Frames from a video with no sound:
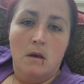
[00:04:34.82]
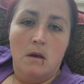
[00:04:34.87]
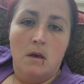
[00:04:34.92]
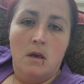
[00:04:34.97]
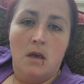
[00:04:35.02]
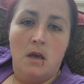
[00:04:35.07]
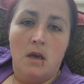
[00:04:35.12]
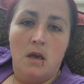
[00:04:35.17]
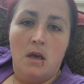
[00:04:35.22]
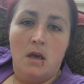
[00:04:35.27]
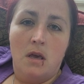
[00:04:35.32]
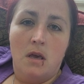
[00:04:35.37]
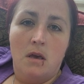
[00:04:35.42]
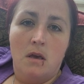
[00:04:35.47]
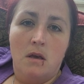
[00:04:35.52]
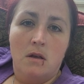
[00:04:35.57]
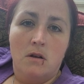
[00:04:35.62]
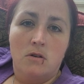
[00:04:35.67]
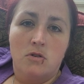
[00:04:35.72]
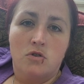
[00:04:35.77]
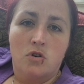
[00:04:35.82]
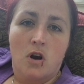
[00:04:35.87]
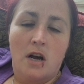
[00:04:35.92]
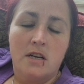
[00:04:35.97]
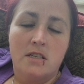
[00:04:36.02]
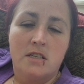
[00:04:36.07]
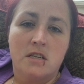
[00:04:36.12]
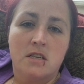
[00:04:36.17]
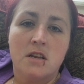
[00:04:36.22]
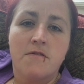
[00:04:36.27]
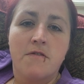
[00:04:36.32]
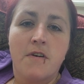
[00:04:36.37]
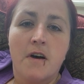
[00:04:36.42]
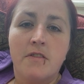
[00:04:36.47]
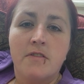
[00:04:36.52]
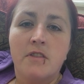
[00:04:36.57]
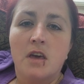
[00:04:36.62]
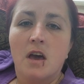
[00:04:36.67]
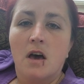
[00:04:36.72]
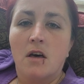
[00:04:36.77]
He tried to
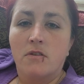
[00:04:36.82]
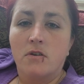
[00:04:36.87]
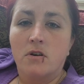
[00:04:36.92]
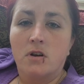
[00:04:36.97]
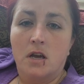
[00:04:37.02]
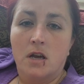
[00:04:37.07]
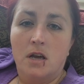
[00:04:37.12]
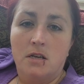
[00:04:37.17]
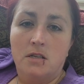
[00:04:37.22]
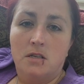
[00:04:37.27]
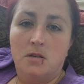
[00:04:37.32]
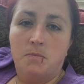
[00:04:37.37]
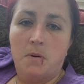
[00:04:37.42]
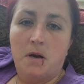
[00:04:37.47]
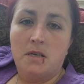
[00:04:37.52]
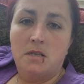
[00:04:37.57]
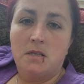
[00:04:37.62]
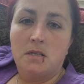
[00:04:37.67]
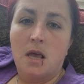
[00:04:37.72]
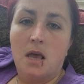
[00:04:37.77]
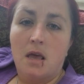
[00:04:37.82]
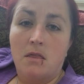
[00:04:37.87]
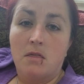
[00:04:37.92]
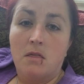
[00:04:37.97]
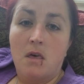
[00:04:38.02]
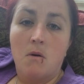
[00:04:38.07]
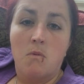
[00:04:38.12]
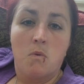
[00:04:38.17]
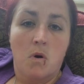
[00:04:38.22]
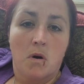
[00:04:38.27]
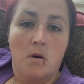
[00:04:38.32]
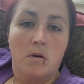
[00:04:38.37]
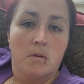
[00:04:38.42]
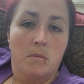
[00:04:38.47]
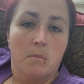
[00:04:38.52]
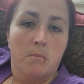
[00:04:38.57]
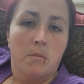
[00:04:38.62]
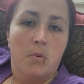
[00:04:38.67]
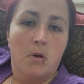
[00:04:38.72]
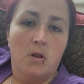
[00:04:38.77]
defend the other kids by saying they weren't
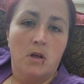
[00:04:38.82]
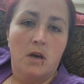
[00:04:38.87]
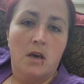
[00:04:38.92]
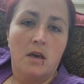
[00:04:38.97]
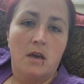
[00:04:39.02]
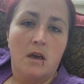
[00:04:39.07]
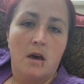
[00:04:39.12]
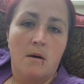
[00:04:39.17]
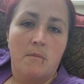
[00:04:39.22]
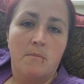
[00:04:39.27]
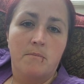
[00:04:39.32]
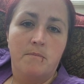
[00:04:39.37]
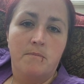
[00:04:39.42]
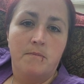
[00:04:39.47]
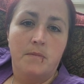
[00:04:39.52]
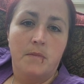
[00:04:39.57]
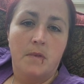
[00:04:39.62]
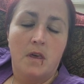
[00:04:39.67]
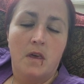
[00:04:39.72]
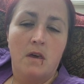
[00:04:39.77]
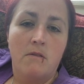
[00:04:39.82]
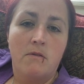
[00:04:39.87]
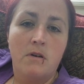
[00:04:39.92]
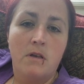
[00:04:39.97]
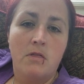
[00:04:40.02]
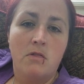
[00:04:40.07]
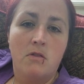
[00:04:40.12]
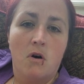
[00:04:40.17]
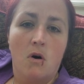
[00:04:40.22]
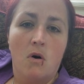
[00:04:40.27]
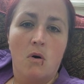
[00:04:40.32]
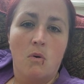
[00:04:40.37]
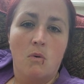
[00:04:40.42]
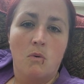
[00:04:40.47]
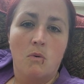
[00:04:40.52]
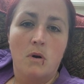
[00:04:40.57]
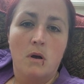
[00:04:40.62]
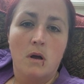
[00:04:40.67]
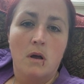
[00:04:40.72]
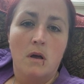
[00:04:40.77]
bullying him. Even
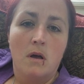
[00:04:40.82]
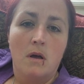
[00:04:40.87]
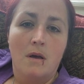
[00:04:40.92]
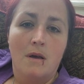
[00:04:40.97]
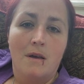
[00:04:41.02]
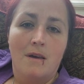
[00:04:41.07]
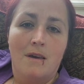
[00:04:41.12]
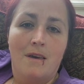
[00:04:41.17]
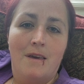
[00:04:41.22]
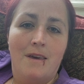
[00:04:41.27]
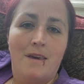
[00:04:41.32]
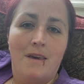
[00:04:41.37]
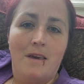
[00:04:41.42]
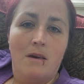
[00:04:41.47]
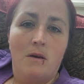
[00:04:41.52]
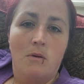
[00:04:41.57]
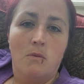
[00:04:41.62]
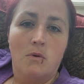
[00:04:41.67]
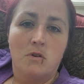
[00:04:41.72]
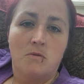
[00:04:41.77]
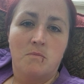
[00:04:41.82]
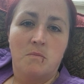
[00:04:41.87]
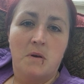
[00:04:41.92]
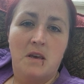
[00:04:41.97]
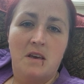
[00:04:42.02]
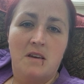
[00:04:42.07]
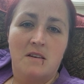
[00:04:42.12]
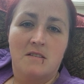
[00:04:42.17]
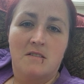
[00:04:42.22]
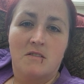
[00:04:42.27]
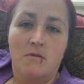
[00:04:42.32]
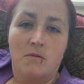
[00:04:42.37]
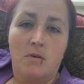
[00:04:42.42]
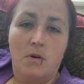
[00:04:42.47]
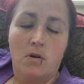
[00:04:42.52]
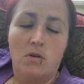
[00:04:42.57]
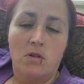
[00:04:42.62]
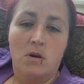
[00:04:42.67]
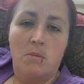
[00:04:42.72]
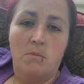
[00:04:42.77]
though he was being
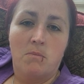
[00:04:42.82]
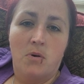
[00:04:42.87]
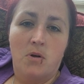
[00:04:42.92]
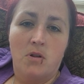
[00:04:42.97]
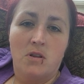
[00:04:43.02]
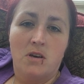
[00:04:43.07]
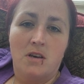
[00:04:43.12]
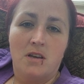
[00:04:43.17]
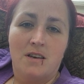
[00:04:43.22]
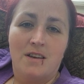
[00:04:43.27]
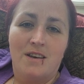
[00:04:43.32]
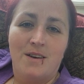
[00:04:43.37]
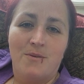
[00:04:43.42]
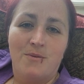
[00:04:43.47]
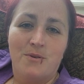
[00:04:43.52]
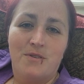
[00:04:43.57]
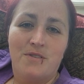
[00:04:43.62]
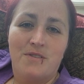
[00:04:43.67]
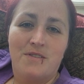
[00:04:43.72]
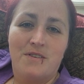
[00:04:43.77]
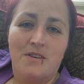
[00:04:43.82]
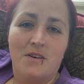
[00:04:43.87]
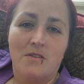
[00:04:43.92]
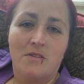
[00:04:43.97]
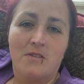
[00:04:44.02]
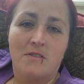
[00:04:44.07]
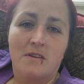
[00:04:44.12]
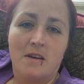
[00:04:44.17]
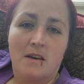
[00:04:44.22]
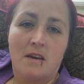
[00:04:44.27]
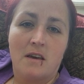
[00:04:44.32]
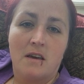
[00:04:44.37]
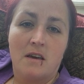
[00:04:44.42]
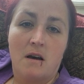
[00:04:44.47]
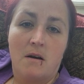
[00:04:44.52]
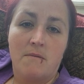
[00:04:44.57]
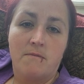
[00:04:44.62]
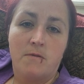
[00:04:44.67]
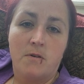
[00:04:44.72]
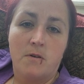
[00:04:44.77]
severely bullied, he was still sticking
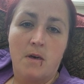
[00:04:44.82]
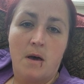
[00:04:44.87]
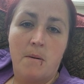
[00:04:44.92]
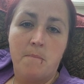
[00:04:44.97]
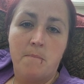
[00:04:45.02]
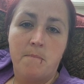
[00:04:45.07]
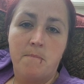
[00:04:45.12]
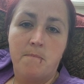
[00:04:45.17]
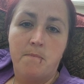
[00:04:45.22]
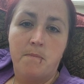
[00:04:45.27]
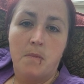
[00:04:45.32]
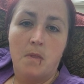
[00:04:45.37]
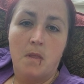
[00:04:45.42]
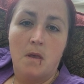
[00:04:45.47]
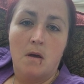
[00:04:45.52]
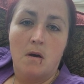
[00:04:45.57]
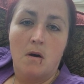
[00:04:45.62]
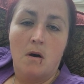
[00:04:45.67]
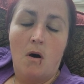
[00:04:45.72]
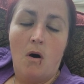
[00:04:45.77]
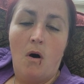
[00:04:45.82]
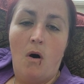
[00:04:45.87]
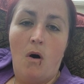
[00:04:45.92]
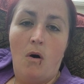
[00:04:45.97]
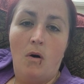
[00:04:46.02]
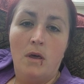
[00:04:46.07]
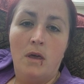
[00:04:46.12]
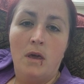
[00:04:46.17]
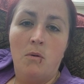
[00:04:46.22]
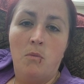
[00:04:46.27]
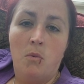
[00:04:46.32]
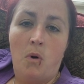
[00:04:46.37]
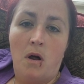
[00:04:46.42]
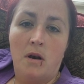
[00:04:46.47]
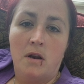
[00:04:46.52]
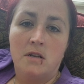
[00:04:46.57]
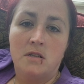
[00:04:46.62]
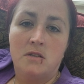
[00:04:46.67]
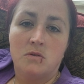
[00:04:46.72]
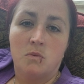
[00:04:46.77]
up for them. All he
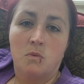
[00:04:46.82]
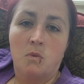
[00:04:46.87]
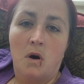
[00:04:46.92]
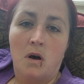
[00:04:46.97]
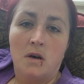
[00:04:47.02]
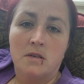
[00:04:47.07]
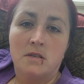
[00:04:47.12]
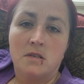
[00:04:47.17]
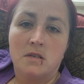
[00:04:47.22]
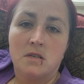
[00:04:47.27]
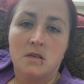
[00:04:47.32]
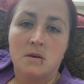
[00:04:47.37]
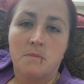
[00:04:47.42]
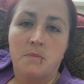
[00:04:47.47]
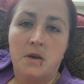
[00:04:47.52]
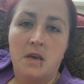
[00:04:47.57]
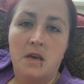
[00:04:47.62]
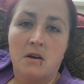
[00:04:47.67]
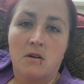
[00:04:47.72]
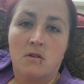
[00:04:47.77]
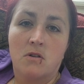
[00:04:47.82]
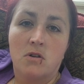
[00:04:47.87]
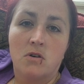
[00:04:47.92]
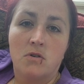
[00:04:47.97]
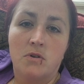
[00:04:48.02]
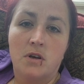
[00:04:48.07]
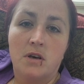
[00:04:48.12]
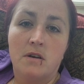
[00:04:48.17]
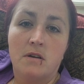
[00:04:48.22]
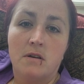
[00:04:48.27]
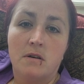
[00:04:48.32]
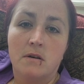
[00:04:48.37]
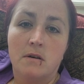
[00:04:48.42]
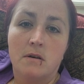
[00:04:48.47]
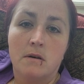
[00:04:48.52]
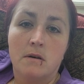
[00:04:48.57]
wanted was to be included.